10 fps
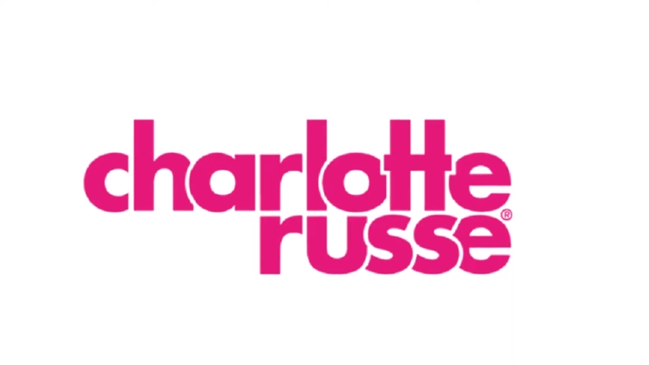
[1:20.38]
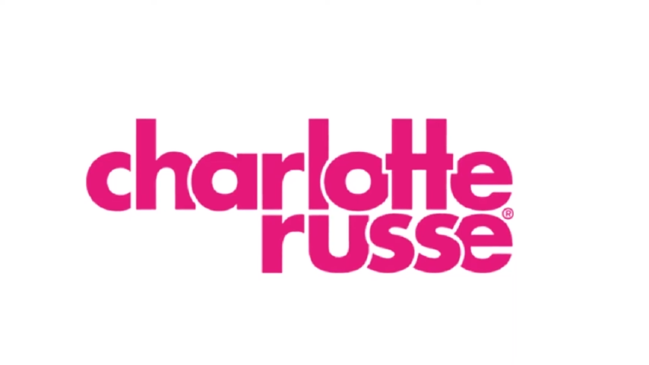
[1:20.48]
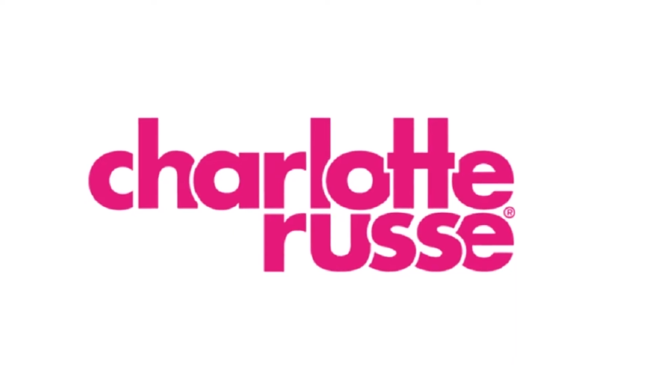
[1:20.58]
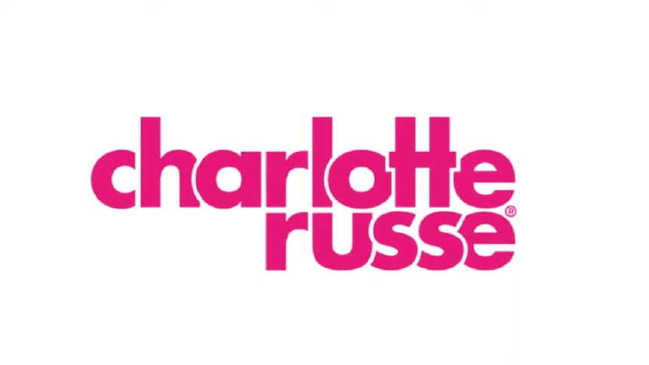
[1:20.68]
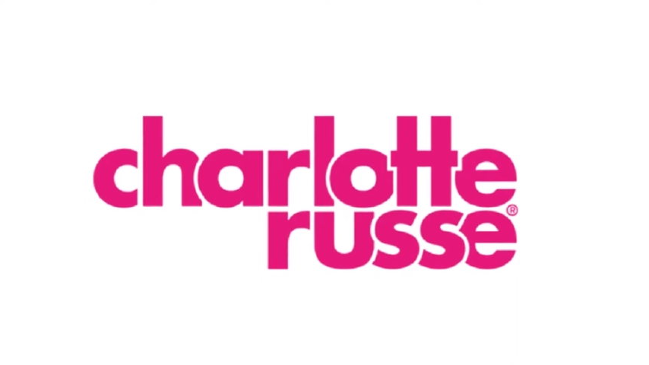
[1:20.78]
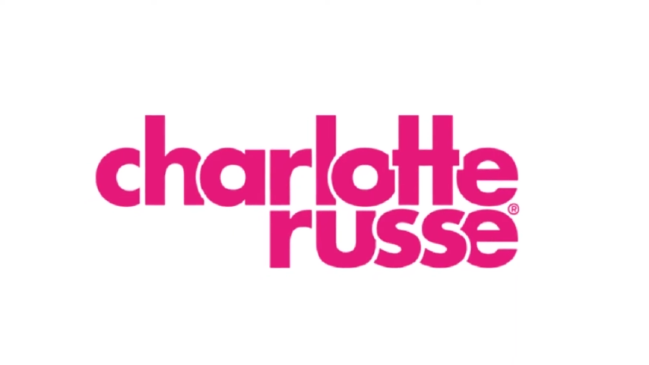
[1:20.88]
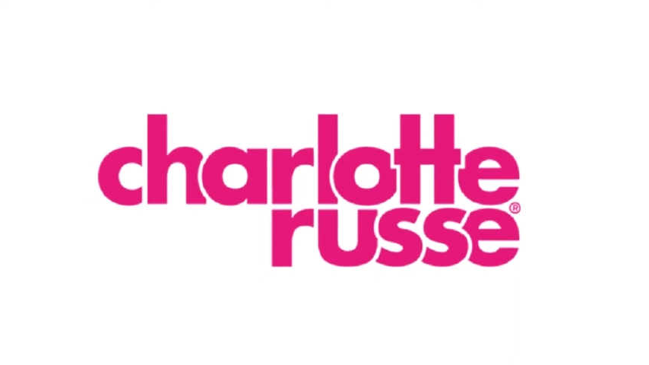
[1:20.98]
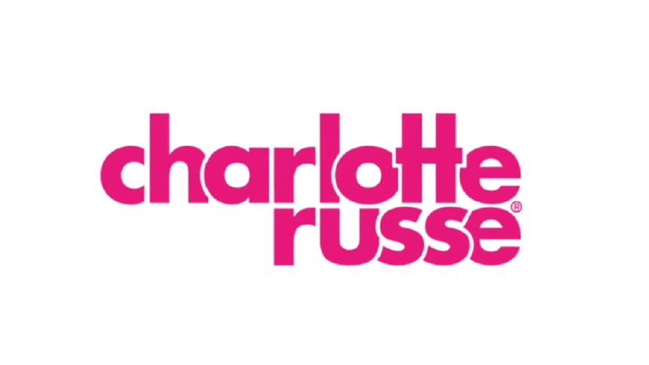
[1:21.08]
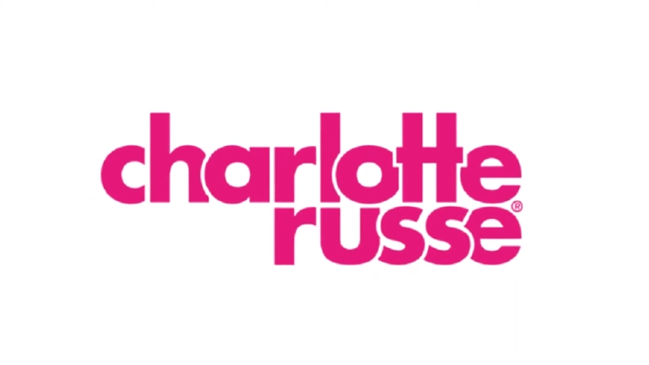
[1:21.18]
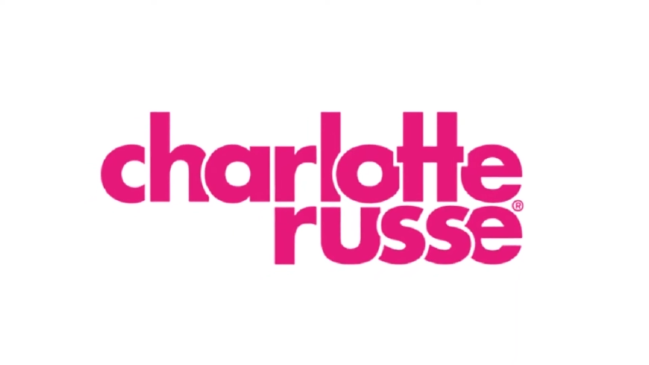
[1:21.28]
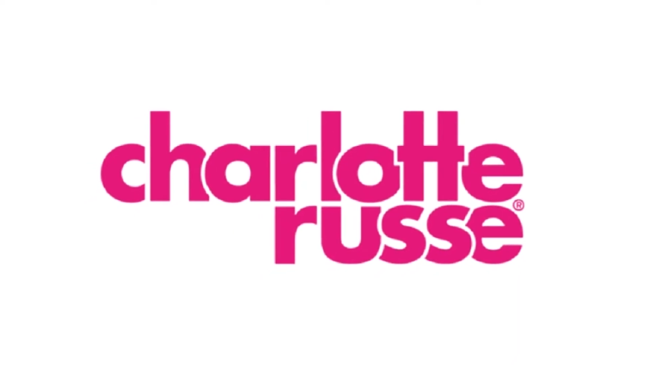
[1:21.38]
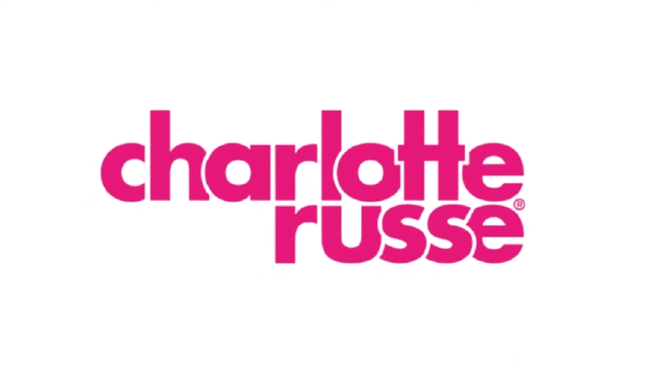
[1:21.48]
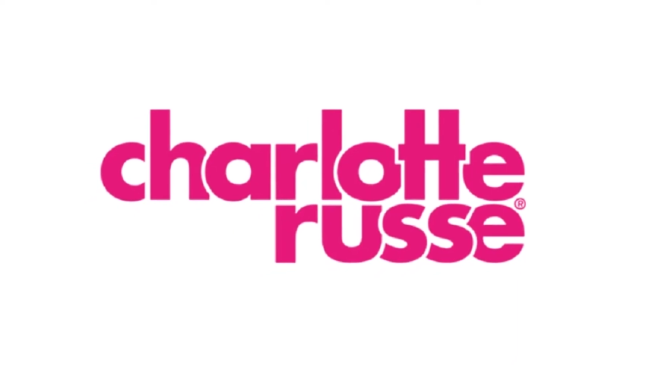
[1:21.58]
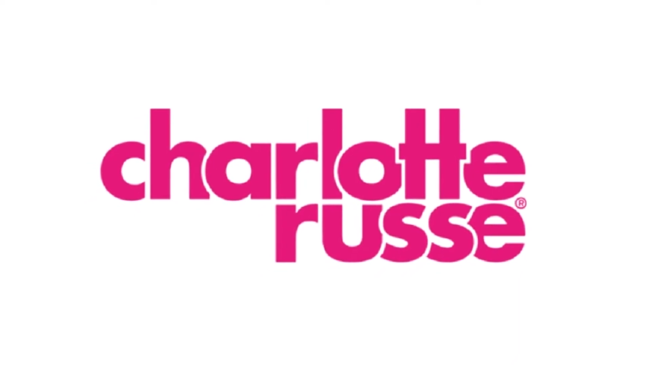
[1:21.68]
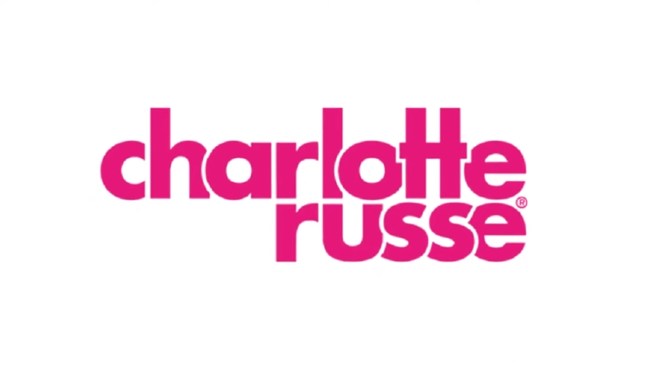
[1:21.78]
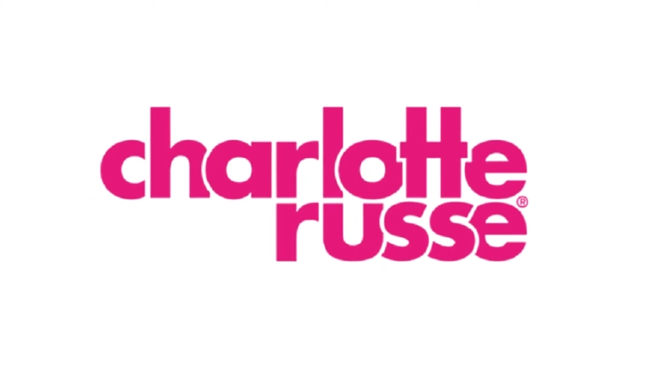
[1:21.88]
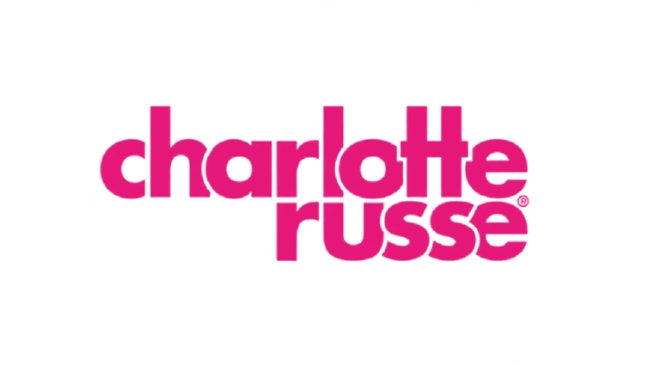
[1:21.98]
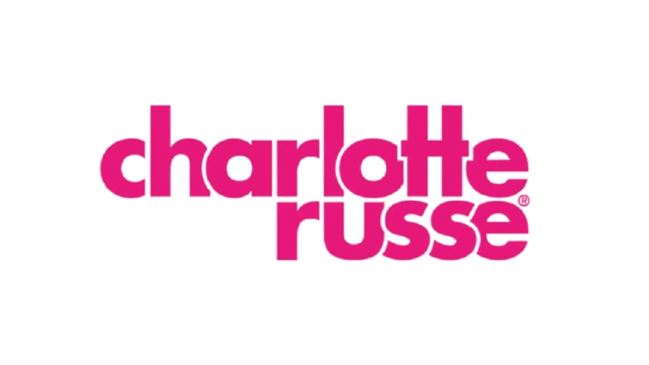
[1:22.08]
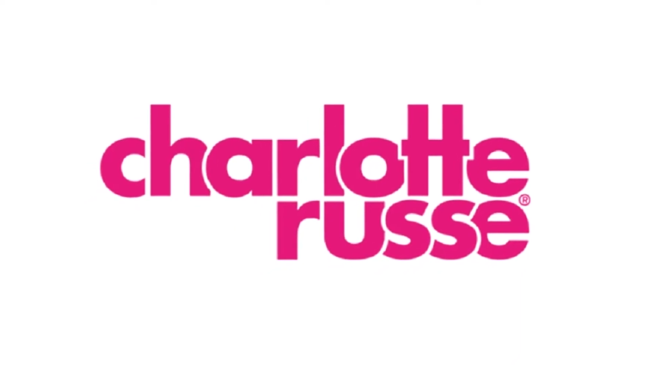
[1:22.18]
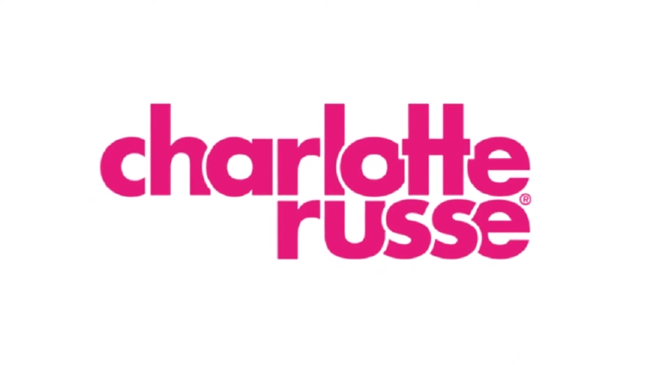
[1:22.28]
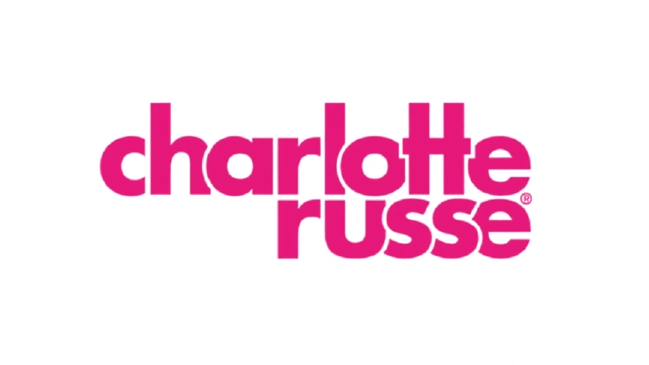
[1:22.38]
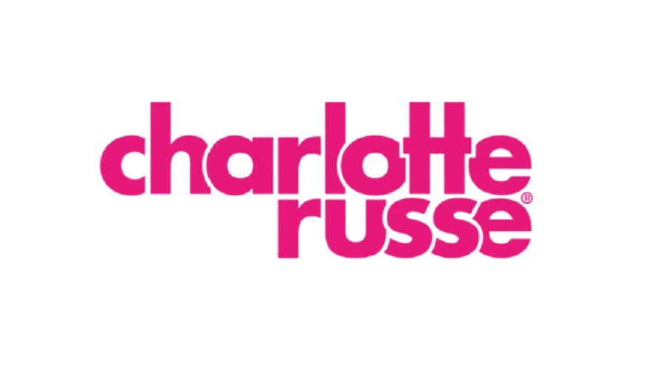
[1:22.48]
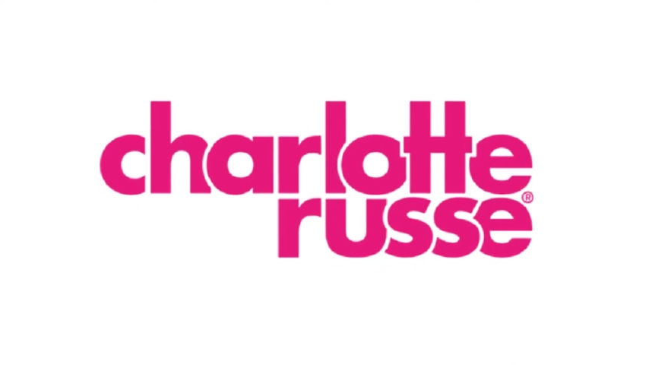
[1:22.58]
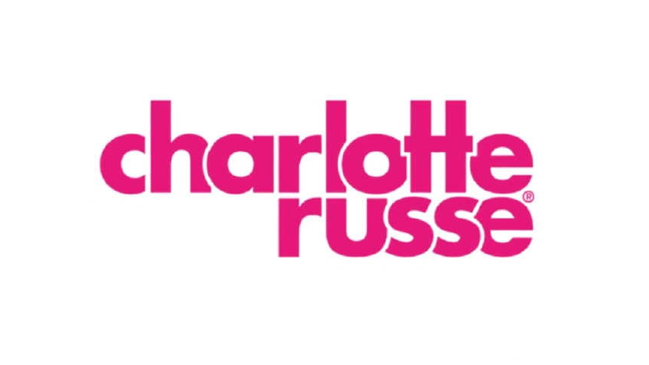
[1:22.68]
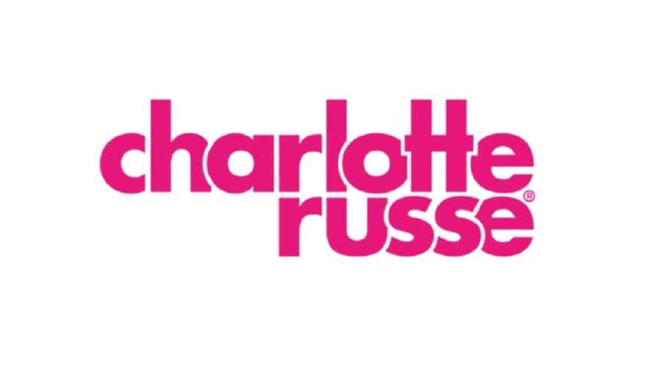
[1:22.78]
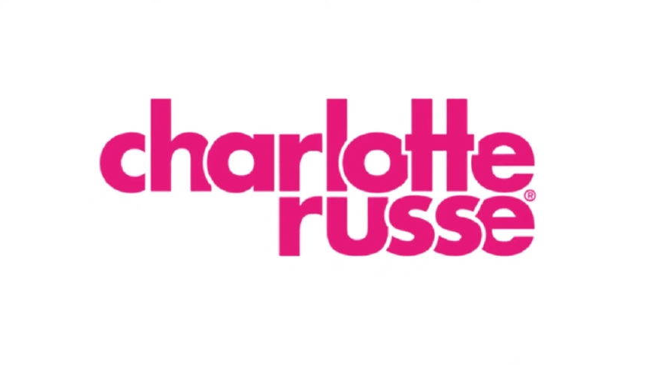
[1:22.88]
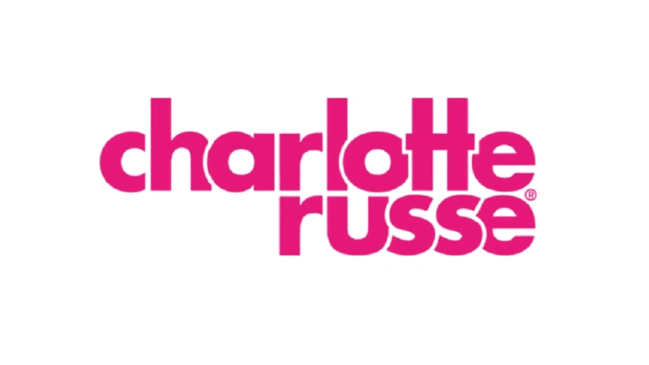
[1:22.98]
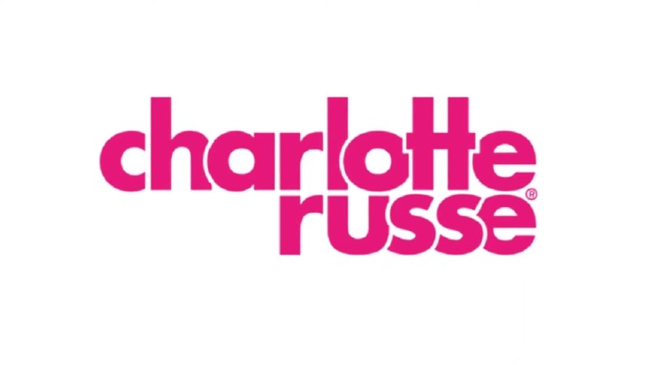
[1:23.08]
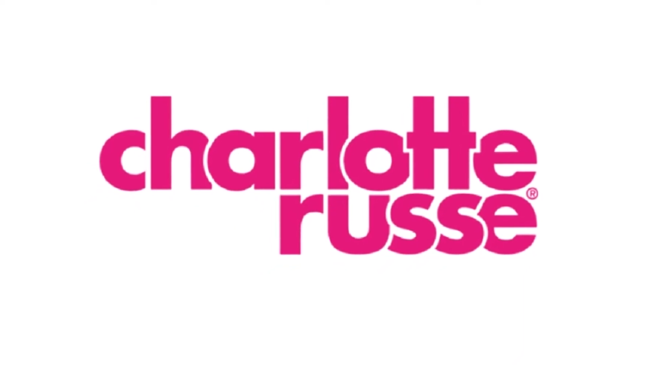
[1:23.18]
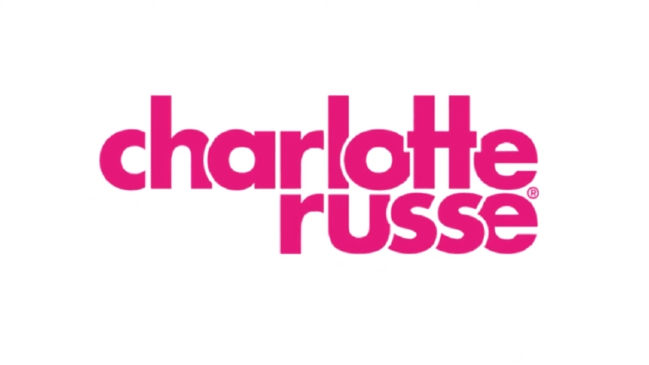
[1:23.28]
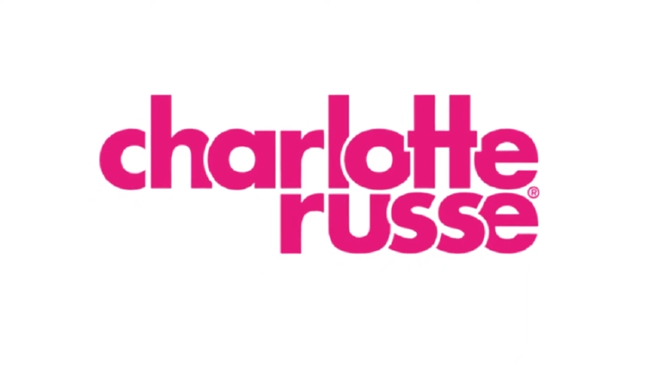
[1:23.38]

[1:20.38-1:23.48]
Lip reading: (no speaker visible)